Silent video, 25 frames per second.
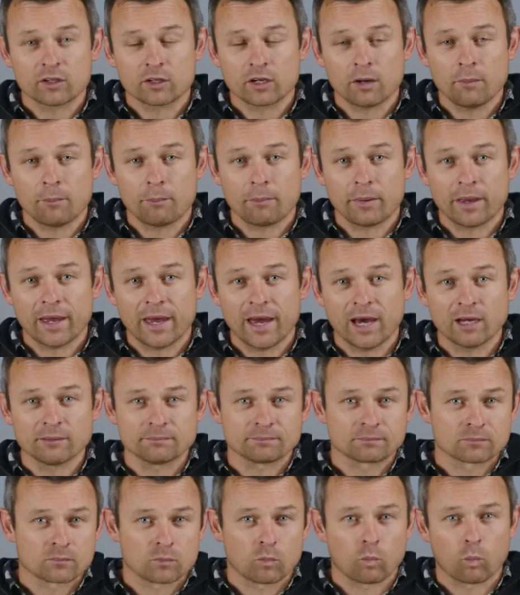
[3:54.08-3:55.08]
got
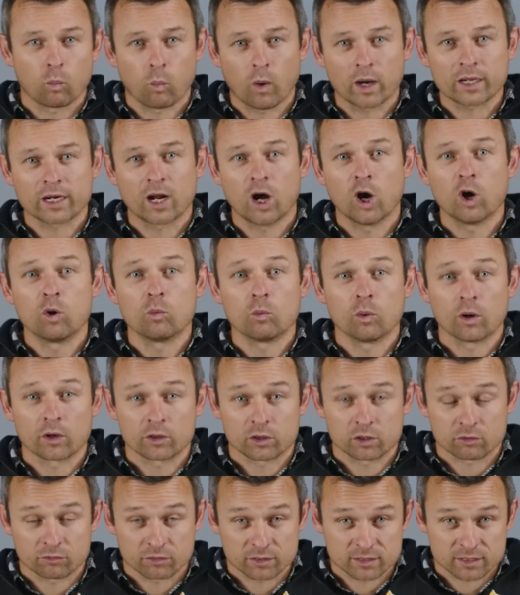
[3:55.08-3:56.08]
about 1 ohm
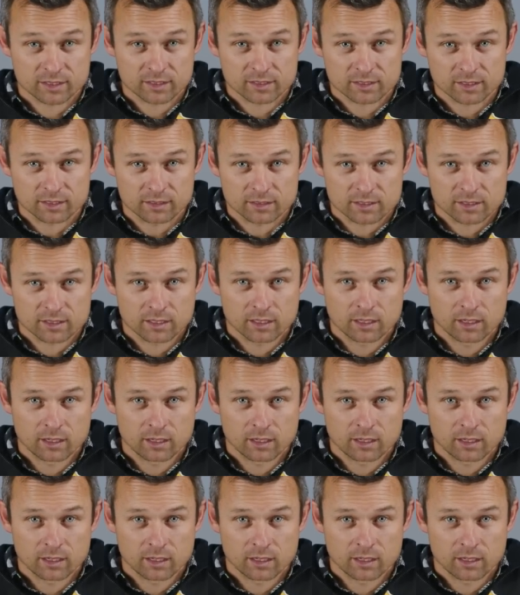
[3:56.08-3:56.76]
worth of resistance.